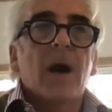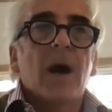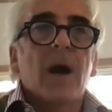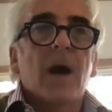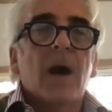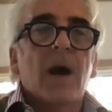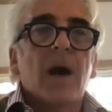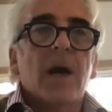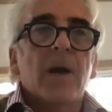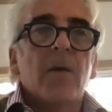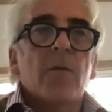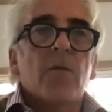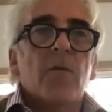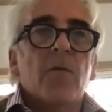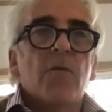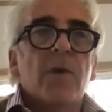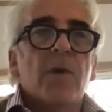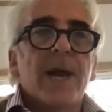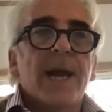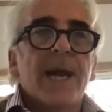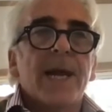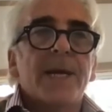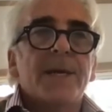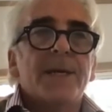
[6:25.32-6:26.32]
I
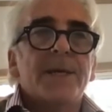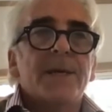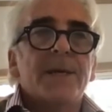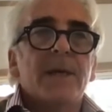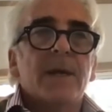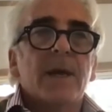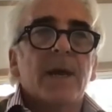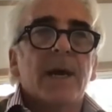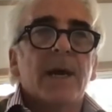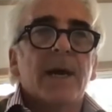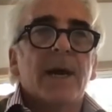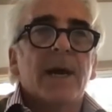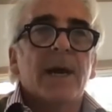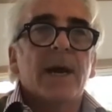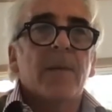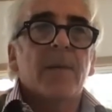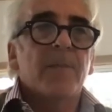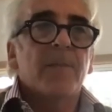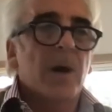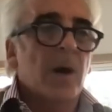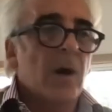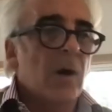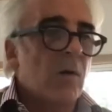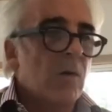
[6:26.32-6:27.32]
read a
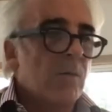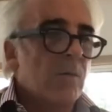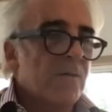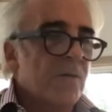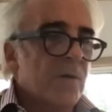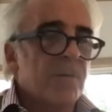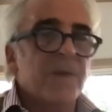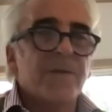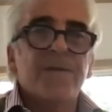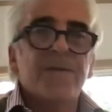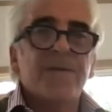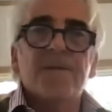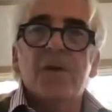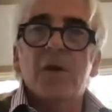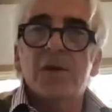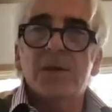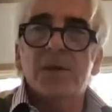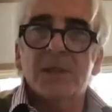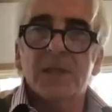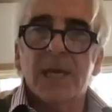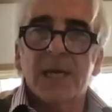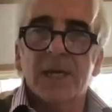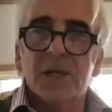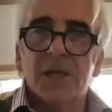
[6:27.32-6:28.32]
poem from the
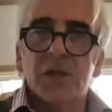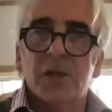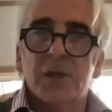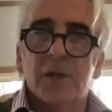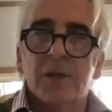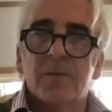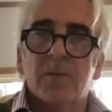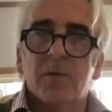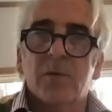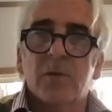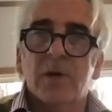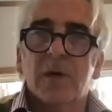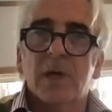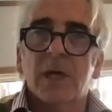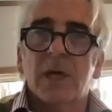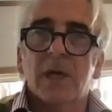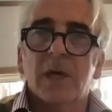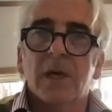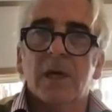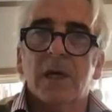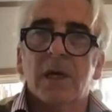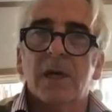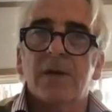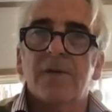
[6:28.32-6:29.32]
first section of the book,
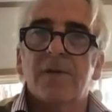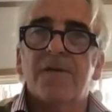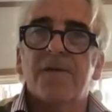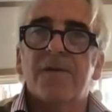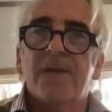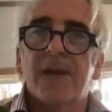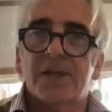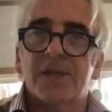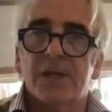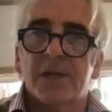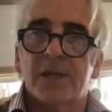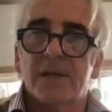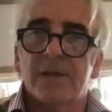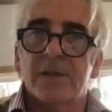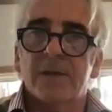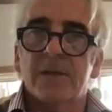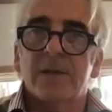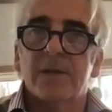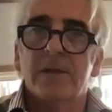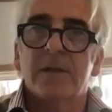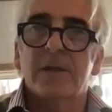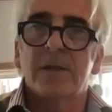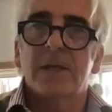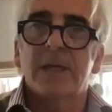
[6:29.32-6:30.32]

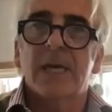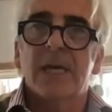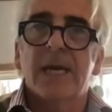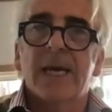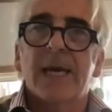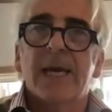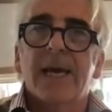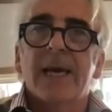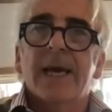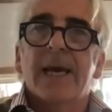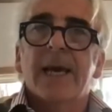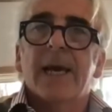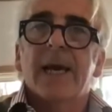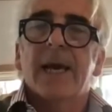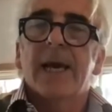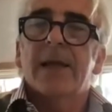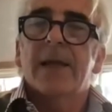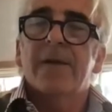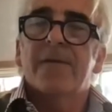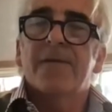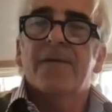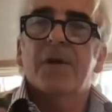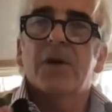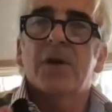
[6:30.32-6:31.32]
Confessions.
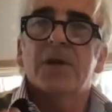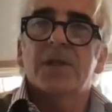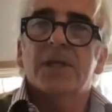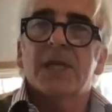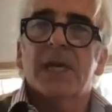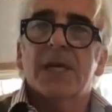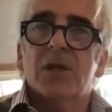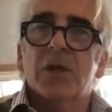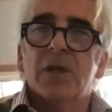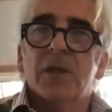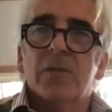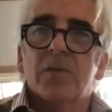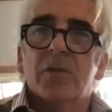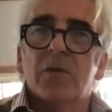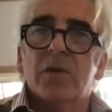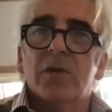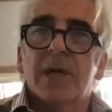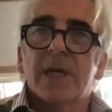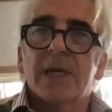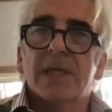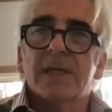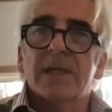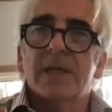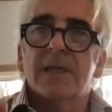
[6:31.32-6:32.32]
The first section of the
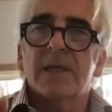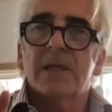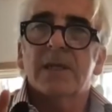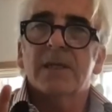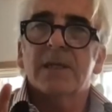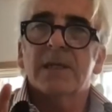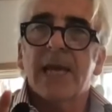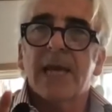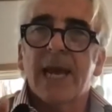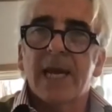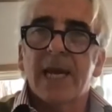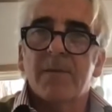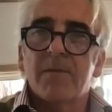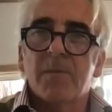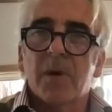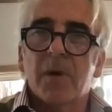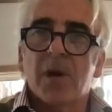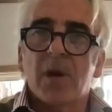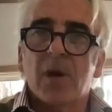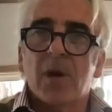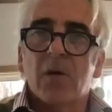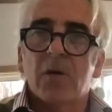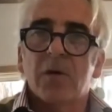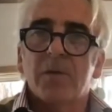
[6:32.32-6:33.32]
book is 10
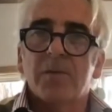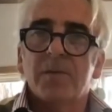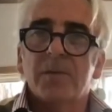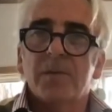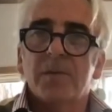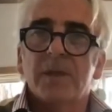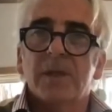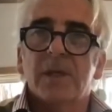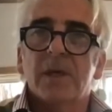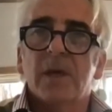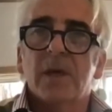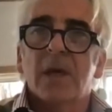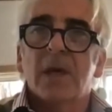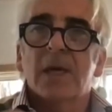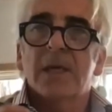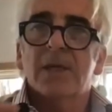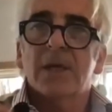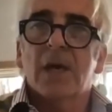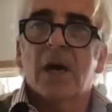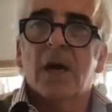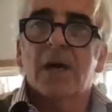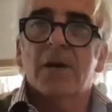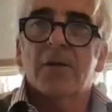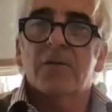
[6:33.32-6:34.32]
poems
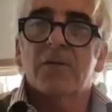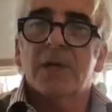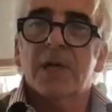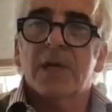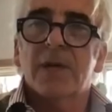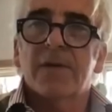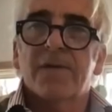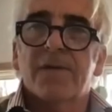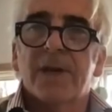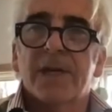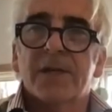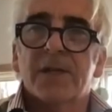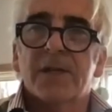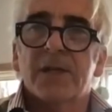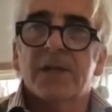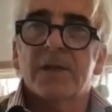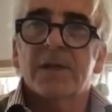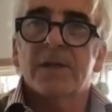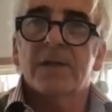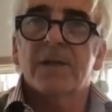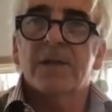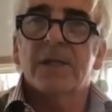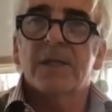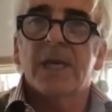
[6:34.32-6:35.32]
titled
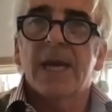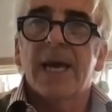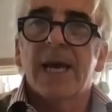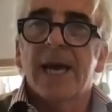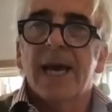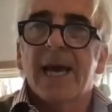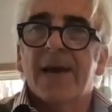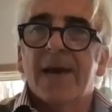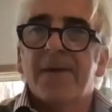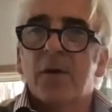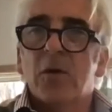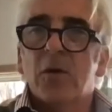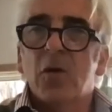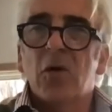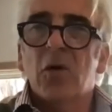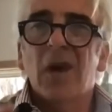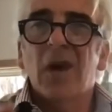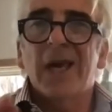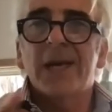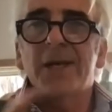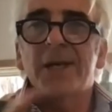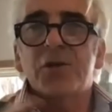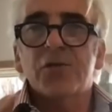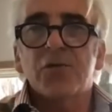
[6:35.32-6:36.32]
Confessions, And they're
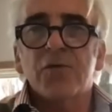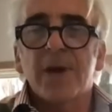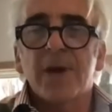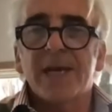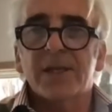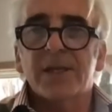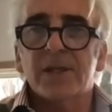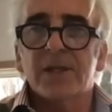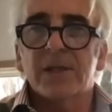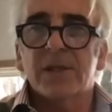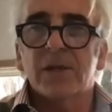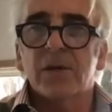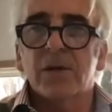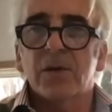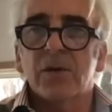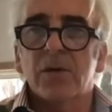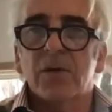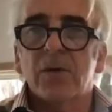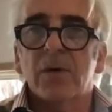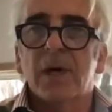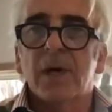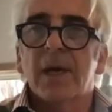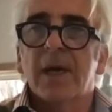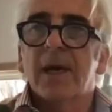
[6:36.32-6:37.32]
all addressed
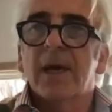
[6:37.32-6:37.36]
to